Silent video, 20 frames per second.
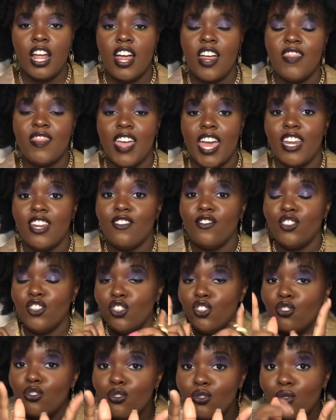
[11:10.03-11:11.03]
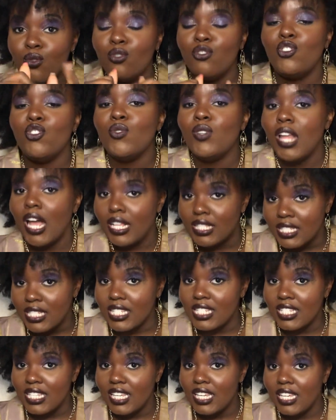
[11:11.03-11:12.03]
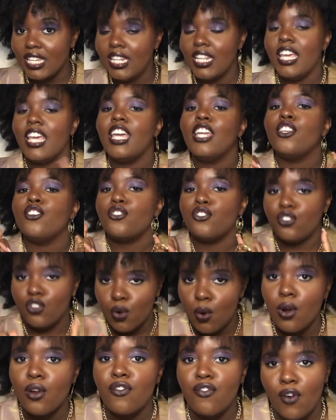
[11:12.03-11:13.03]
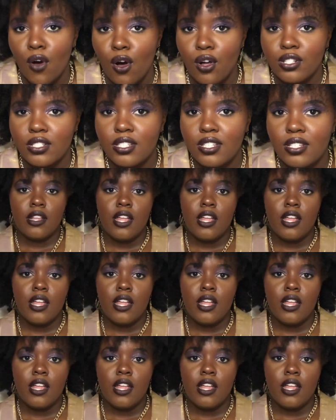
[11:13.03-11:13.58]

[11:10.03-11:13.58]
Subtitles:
that if you do not succeed, it is your fault.